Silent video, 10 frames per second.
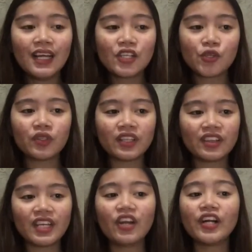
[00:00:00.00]
So the
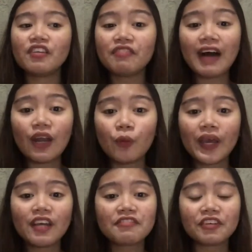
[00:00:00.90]
3 are the
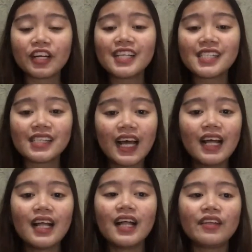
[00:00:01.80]
following. First,
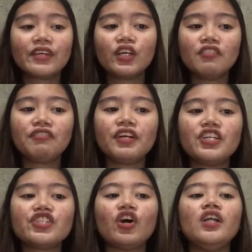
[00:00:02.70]
the
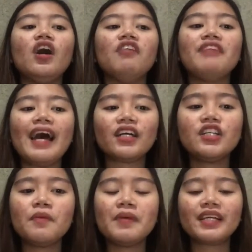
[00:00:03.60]
conversion of
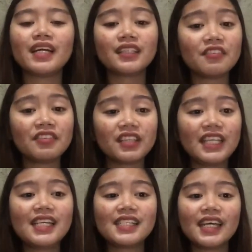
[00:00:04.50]
economic
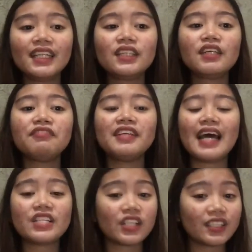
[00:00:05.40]
activities into
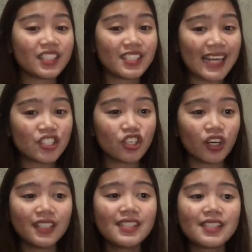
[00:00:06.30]
financial
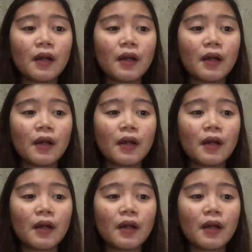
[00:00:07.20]
transactions,